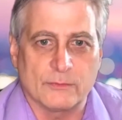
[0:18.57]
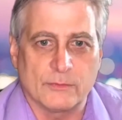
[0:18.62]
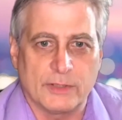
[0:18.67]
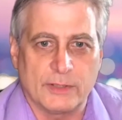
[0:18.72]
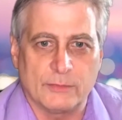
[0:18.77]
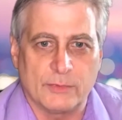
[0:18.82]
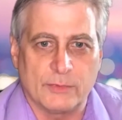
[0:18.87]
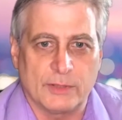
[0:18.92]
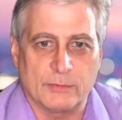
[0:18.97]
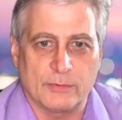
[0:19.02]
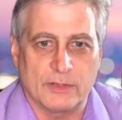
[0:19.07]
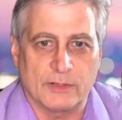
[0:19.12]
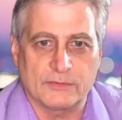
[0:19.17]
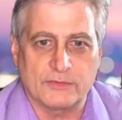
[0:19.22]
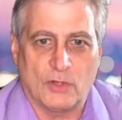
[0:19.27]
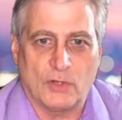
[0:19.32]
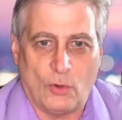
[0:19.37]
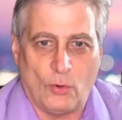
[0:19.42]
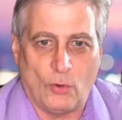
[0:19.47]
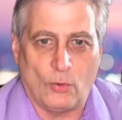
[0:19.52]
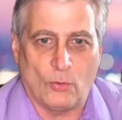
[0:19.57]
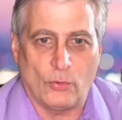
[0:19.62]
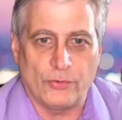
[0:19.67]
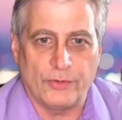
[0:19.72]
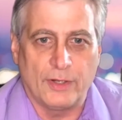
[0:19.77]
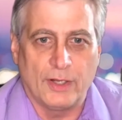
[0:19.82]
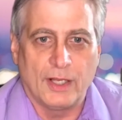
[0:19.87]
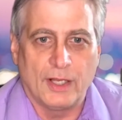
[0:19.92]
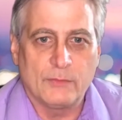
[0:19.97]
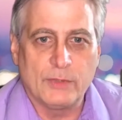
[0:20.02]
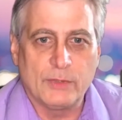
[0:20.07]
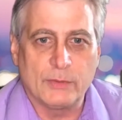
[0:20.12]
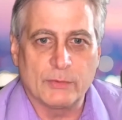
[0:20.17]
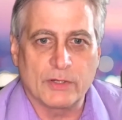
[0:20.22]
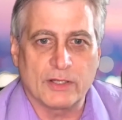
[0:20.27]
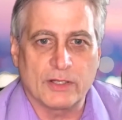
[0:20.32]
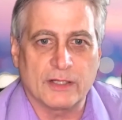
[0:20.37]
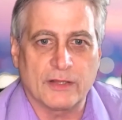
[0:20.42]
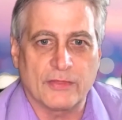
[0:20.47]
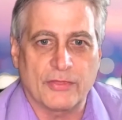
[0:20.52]
We were told we were
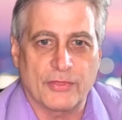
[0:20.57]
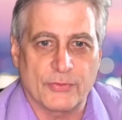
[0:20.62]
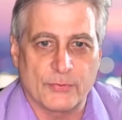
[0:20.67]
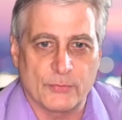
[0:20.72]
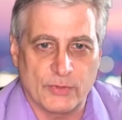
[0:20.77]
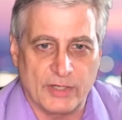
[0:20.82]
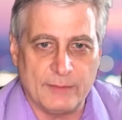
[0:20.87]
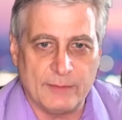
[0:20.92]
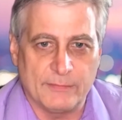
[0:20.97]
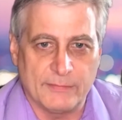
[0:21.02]
going to get 3